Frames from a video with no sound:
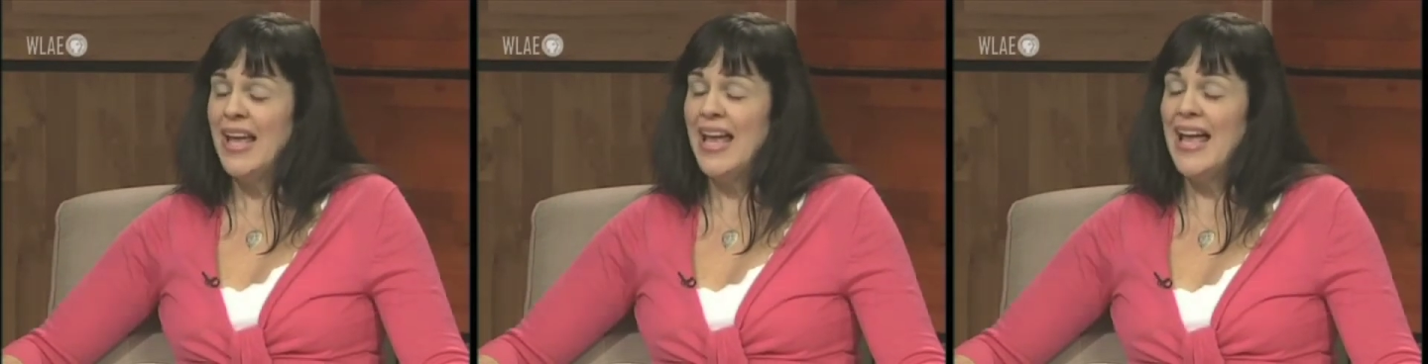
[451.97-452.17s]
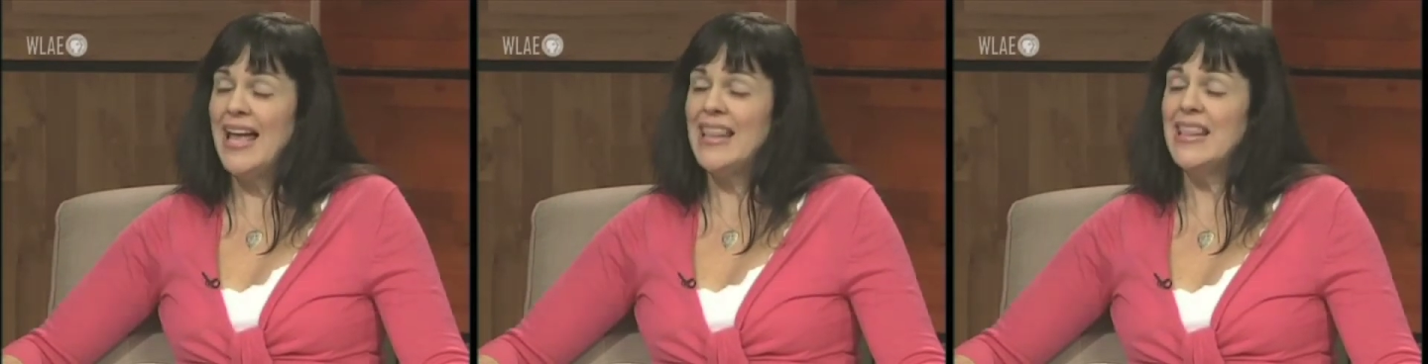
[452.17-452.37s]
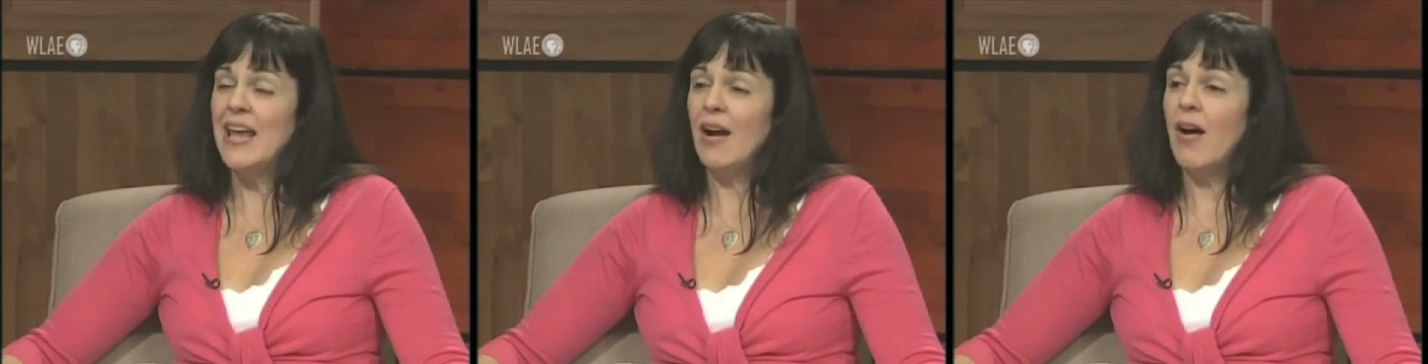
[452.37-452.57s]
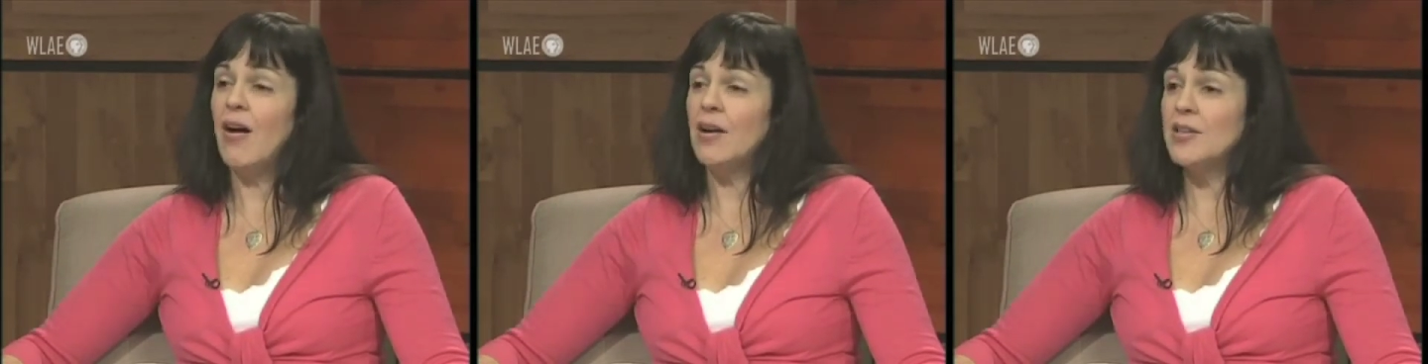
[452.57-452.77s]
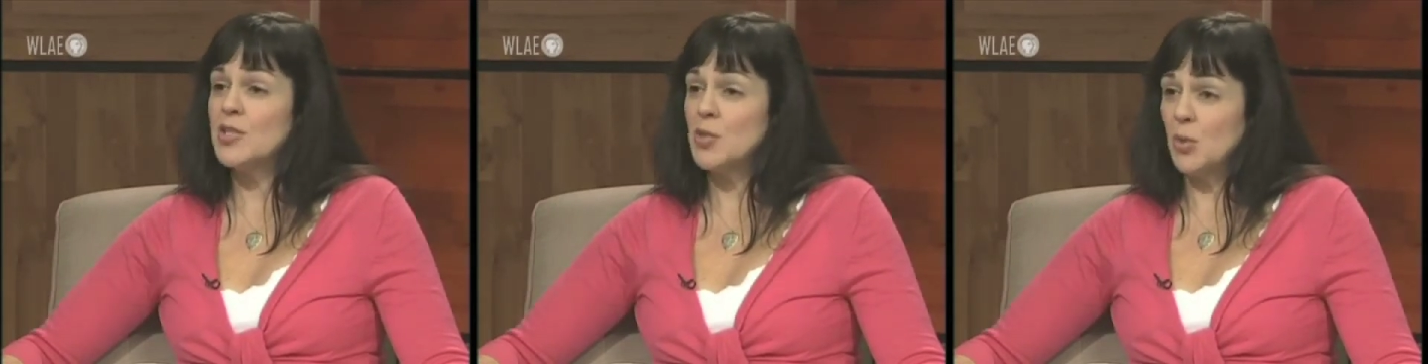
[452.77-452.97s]
and there
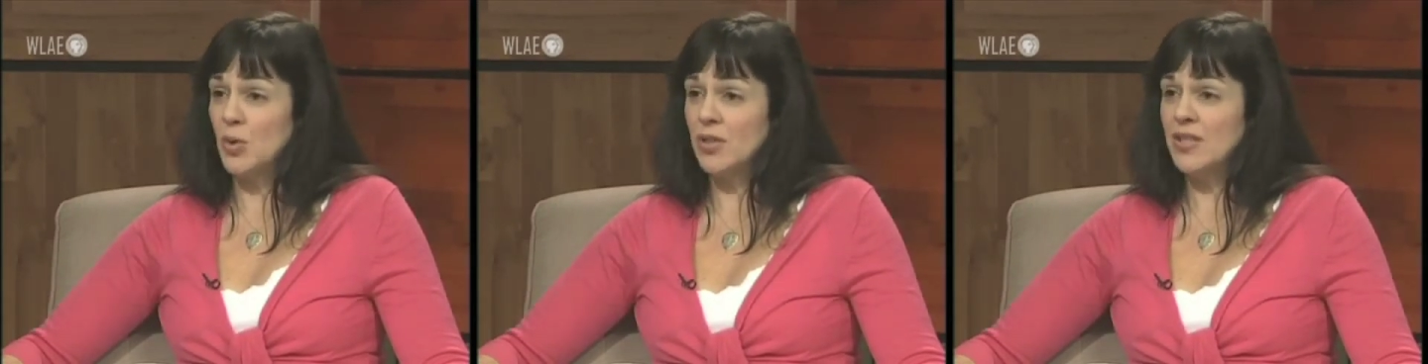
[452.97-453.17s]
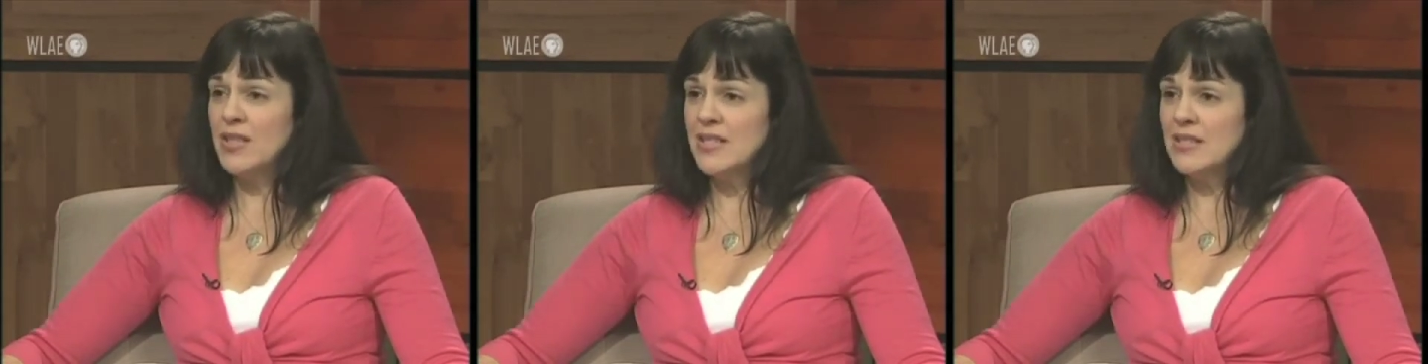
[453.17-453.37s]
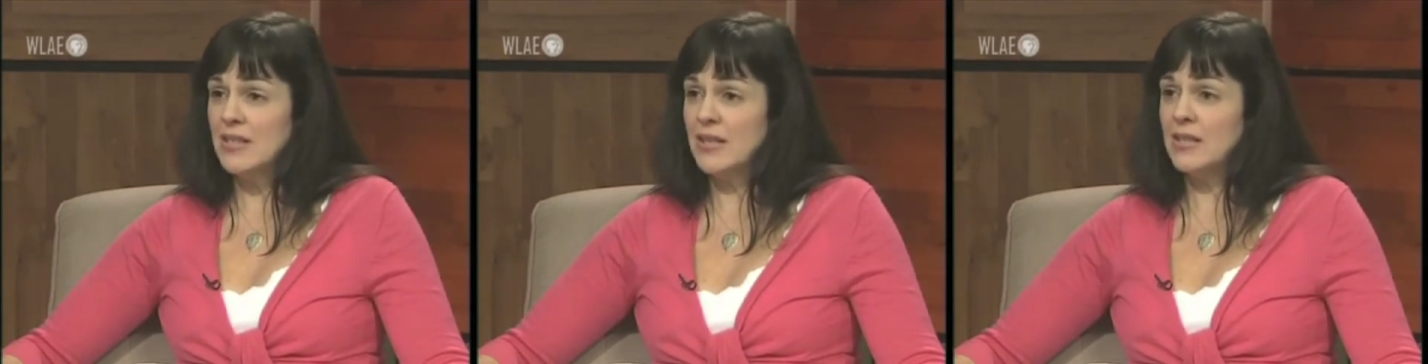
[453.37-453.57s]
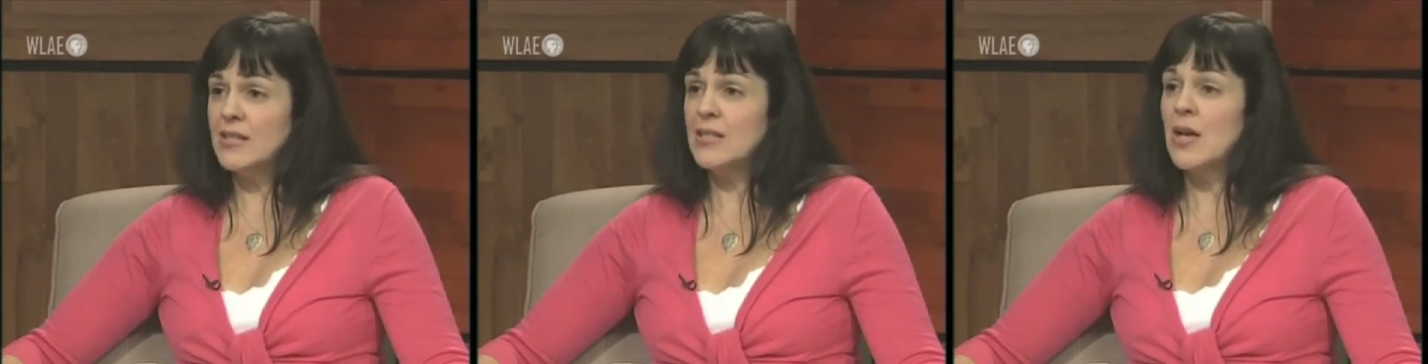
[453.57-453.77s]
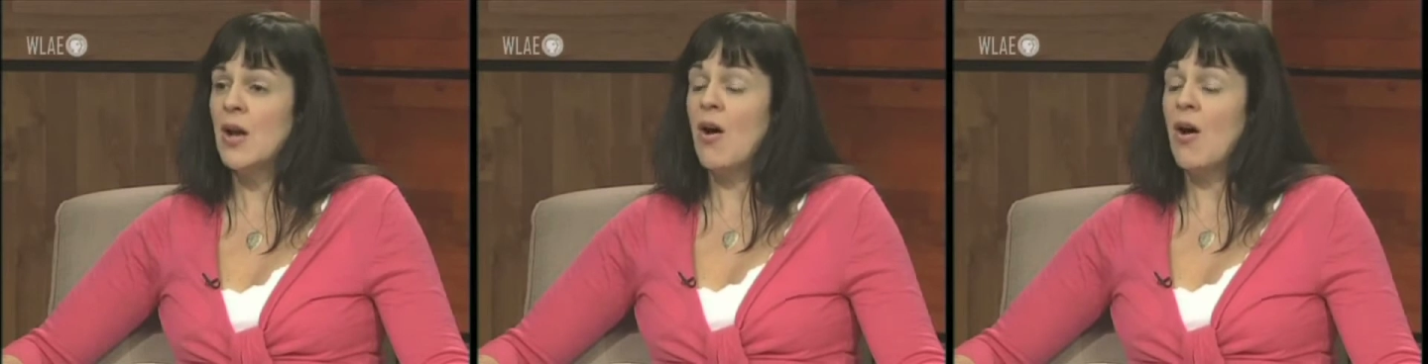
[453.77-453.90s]
are store listings